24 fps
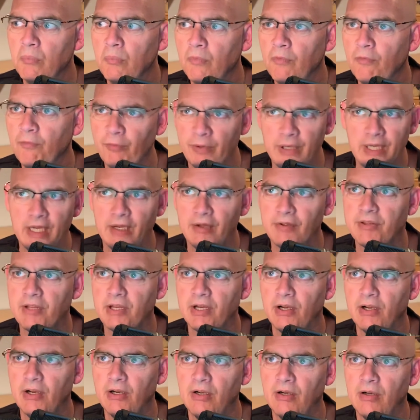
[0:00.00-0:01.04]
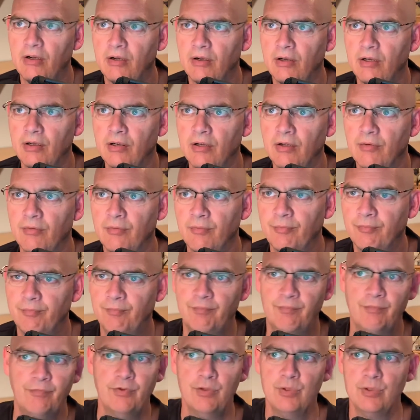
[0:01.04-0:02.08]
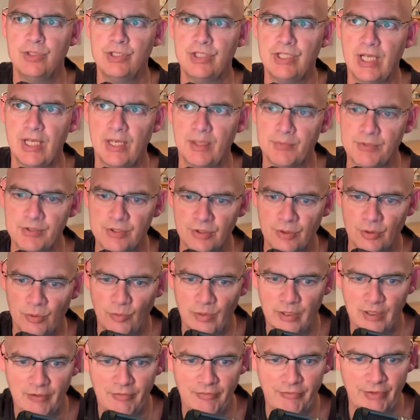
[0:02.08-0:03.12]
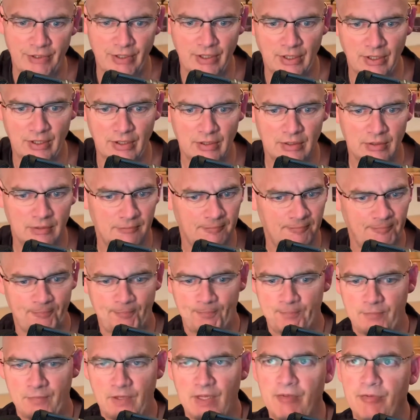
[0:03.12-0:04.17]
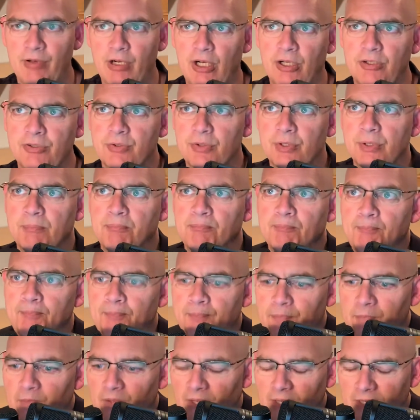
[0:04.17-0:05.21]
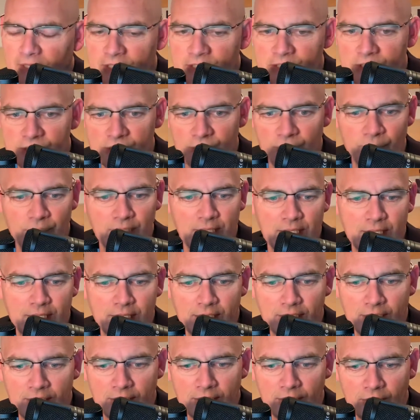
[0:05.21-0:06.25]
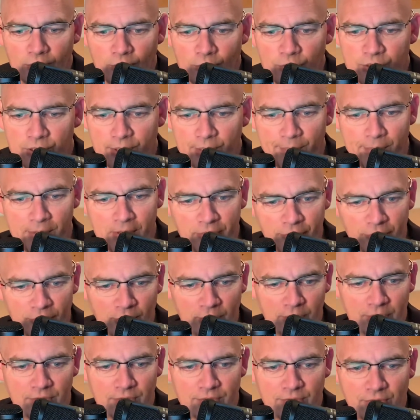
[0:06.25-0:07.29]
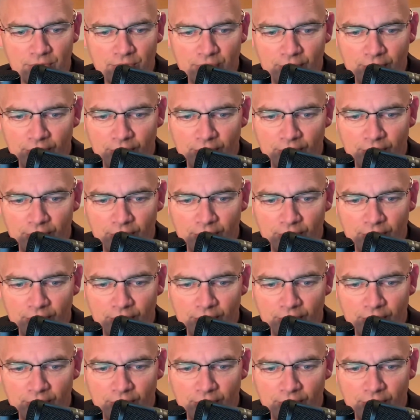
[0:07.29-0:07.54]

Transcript: free health care, food stamps, welfare. Give it all to them. I just don't get it. Who's going to pay for all this?